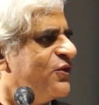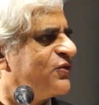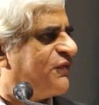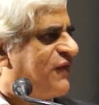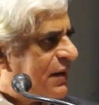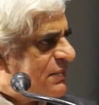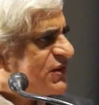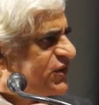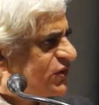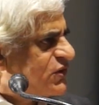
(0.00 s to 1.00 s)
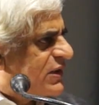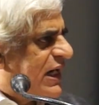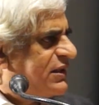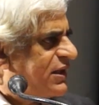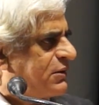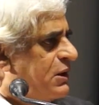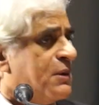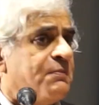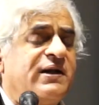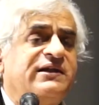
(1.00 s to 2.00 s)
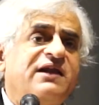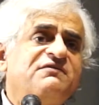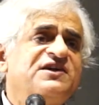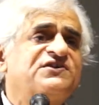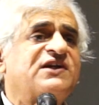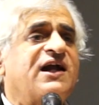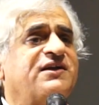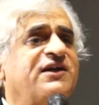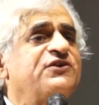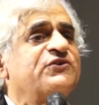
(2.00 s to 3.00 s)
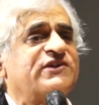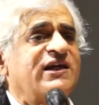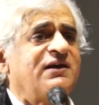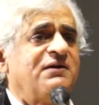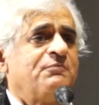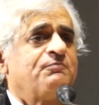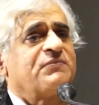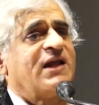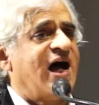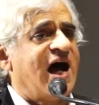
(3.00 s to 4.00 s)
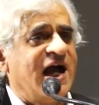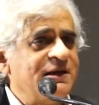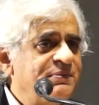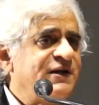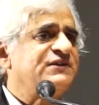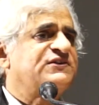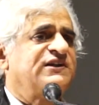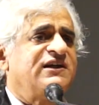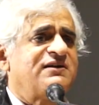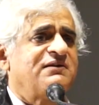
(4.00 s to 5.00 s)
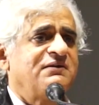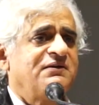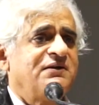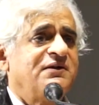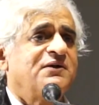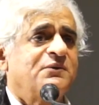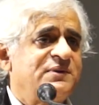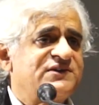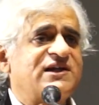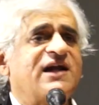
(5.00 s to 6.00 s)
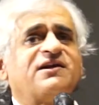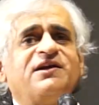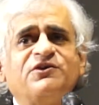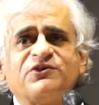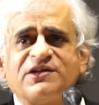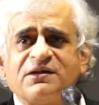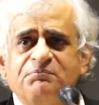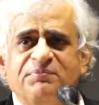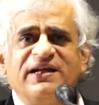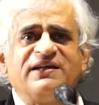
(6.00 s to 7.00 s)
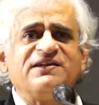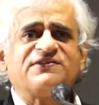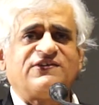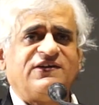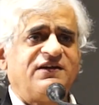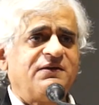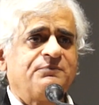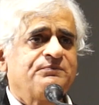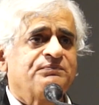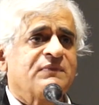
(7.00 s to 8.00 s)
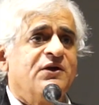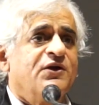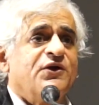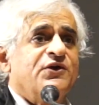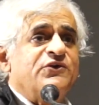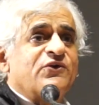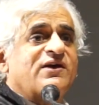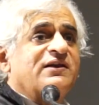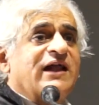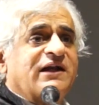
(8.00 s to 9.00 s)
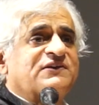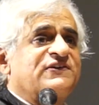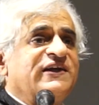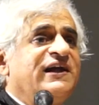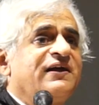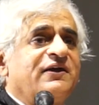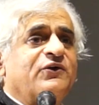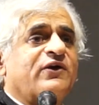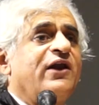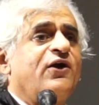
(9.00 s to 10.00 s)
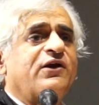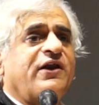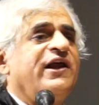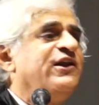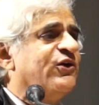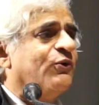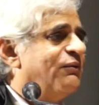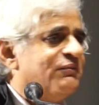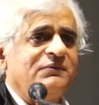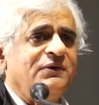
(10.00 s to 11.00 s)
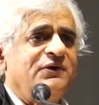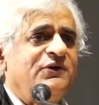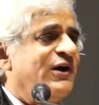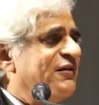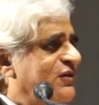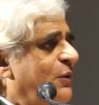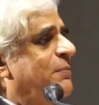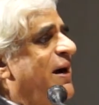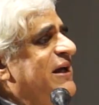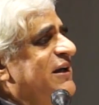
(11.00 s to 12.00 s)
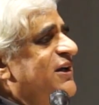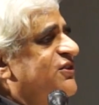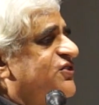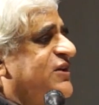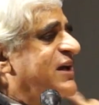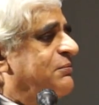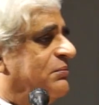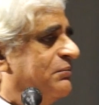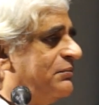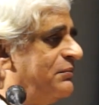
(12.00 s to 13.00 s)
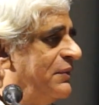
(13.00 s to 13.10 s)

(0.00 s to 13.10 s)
So farmers used to get them, but then we started using hybrid seed. We started using BT seed. That seed you cannot renew. You have to buy each time.